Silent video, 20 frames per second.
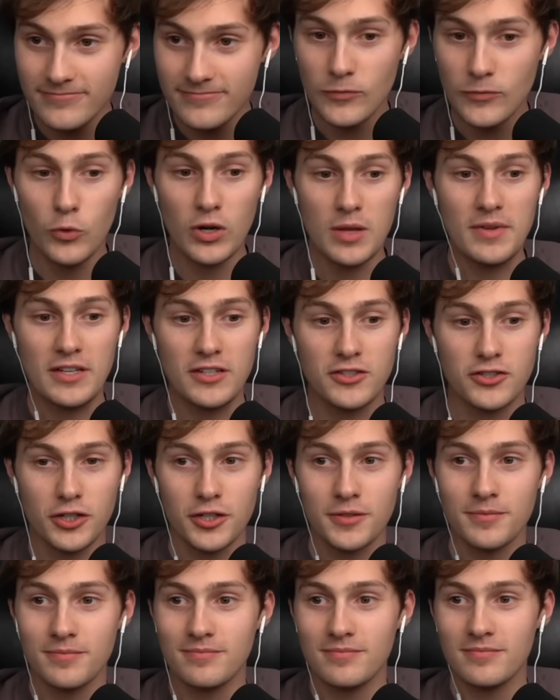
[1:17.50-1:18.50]
What do you mean,
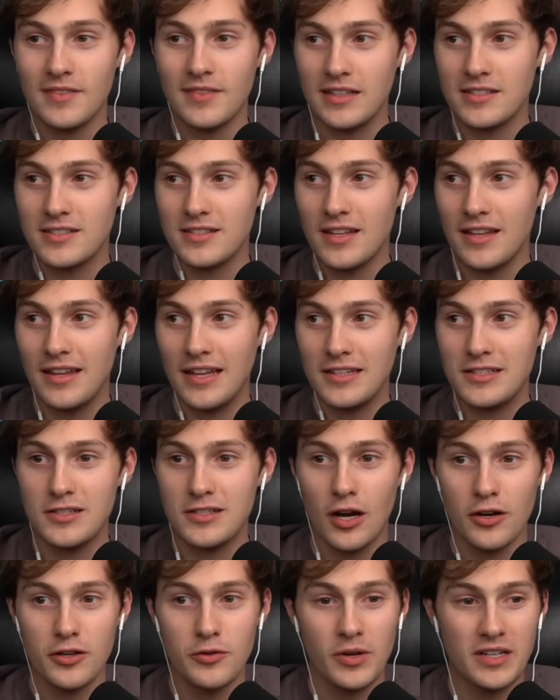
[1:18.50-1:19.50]
sure? That's
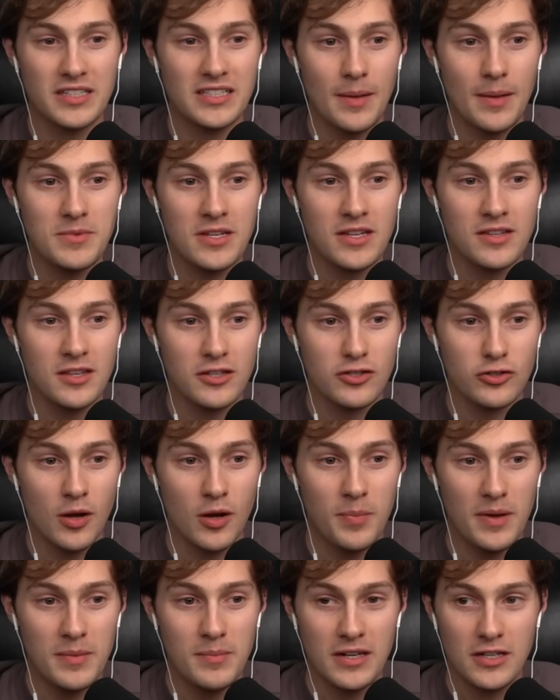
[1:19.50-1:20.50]
are you accepting the
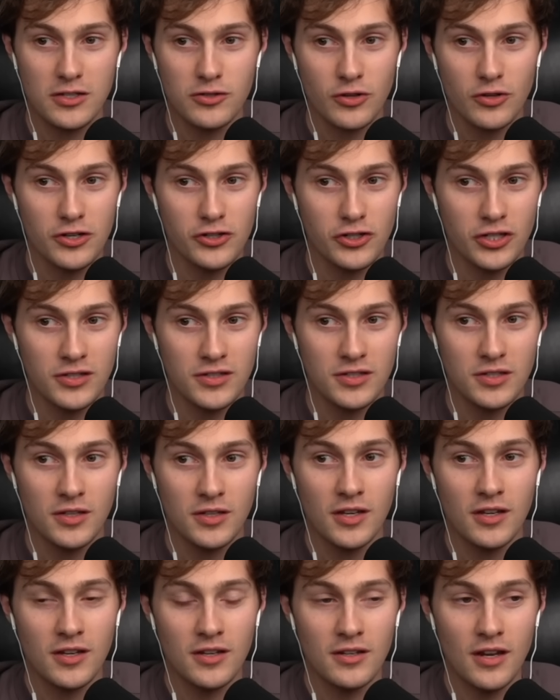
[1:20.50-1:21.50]
Trump administration's
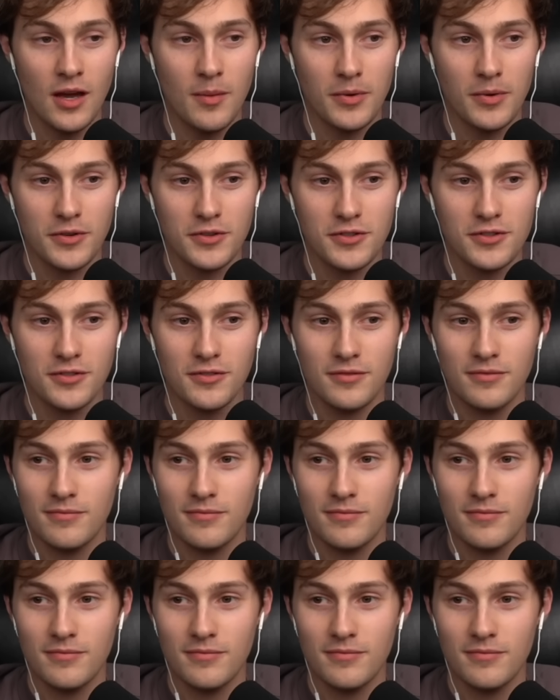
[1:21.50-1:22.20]
numbers?